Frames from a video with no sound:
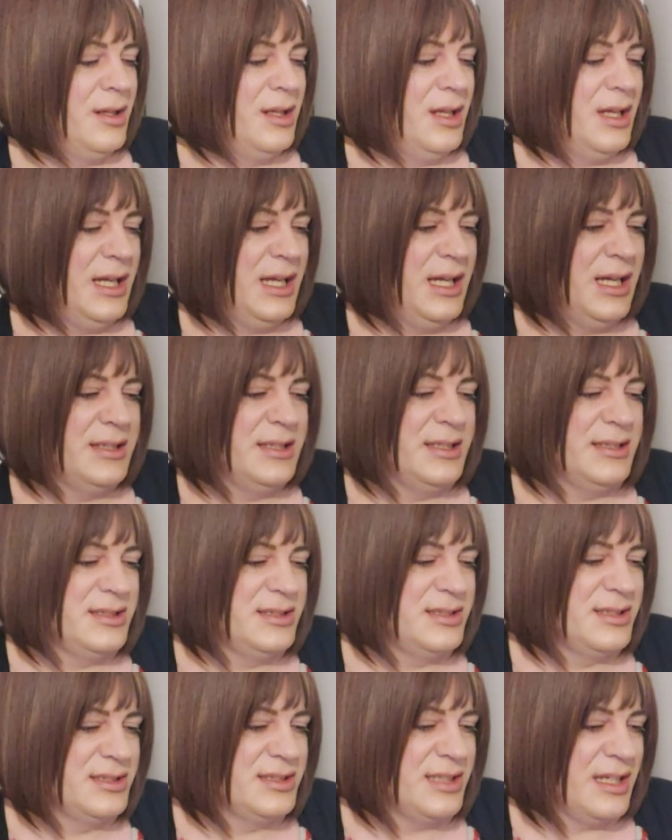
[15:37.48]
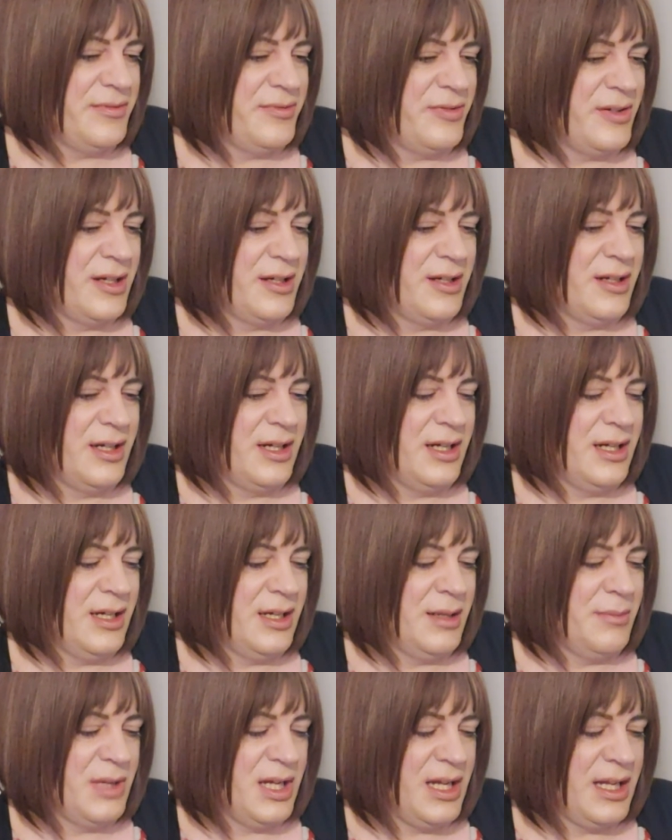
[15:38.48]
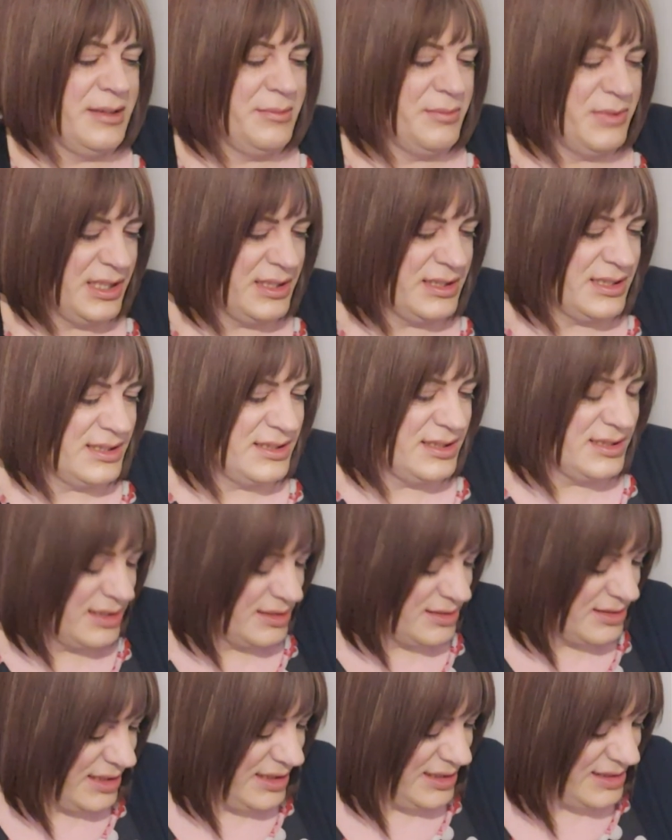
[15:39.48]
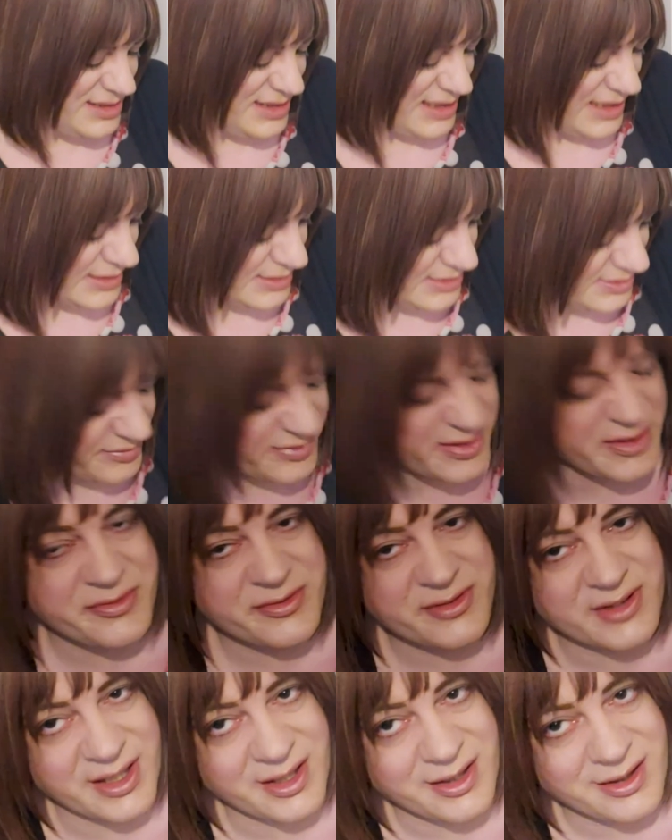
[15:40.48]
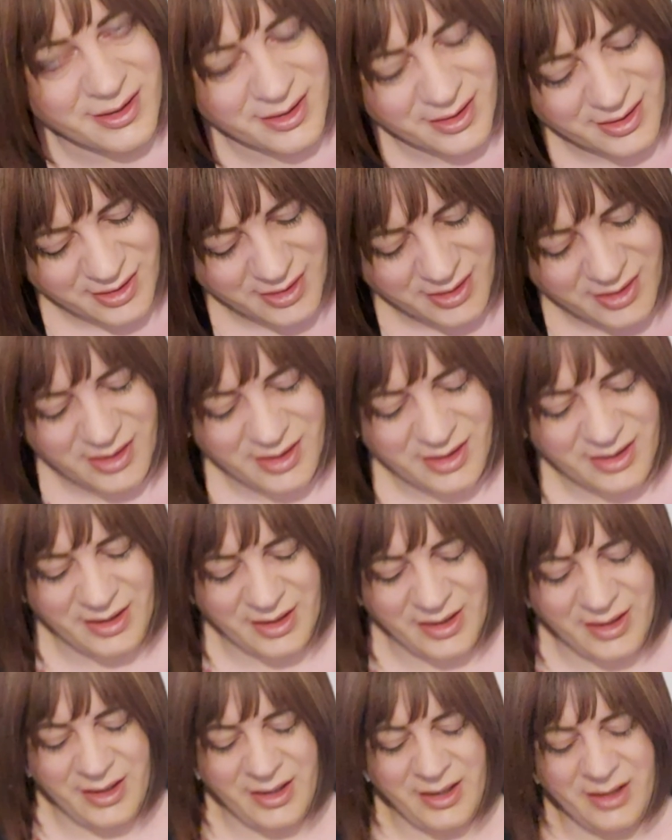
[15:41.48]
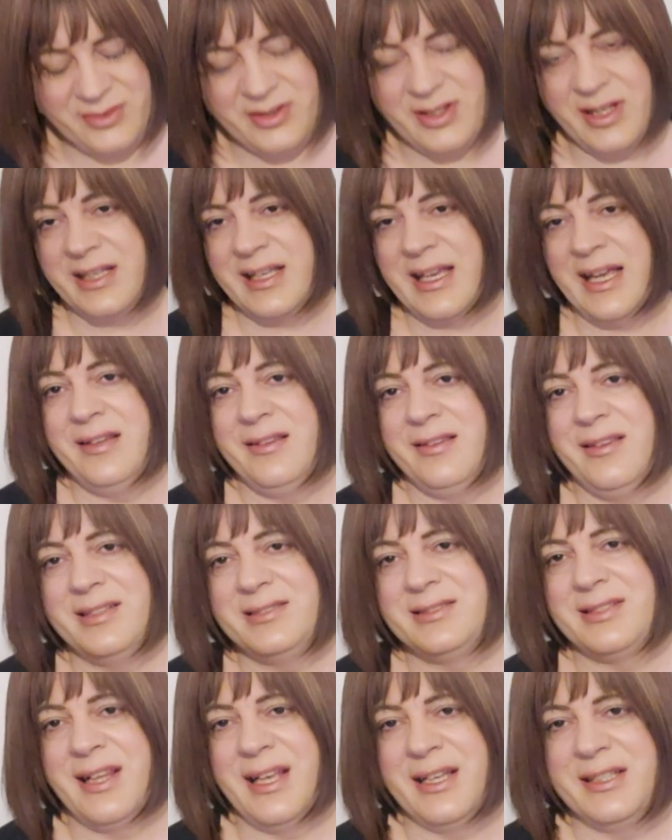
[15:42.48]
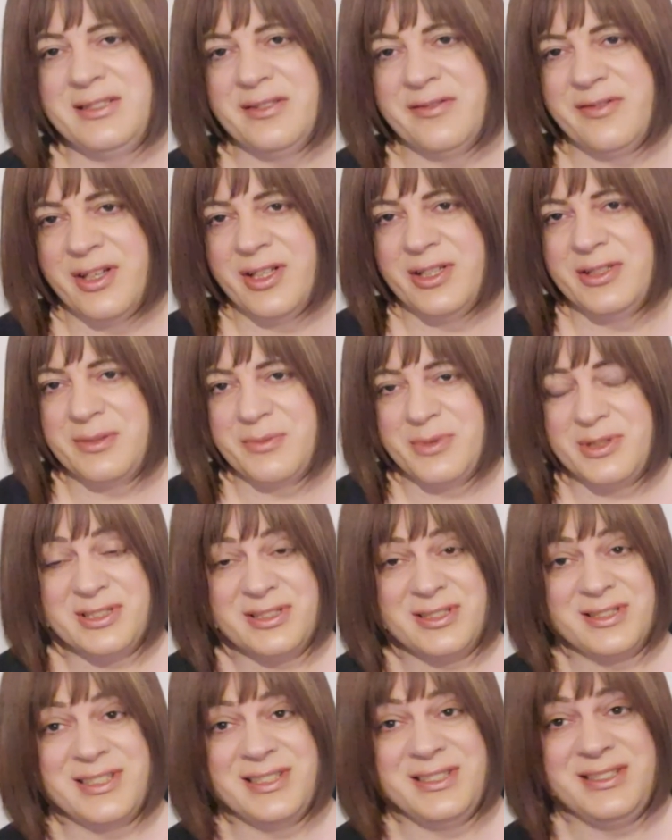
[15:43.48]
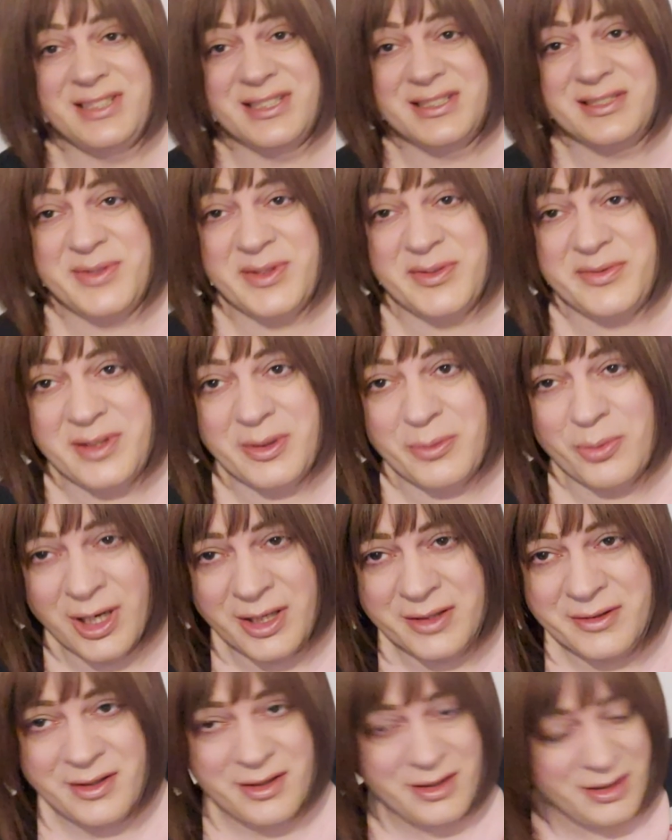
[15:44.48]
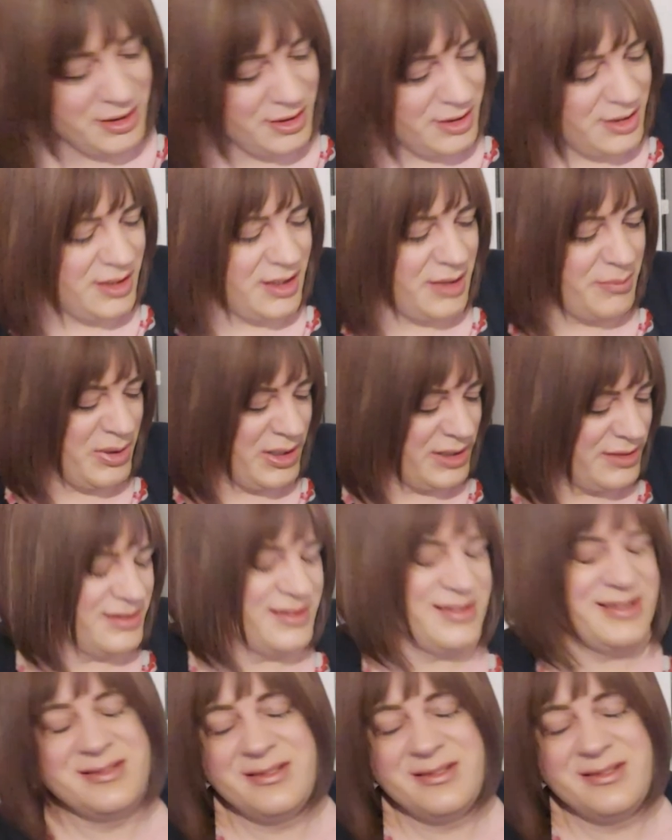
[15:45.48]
And this is the Zephyr, and this is a DCS 50. And again, there's a later version, which is DCS 51. But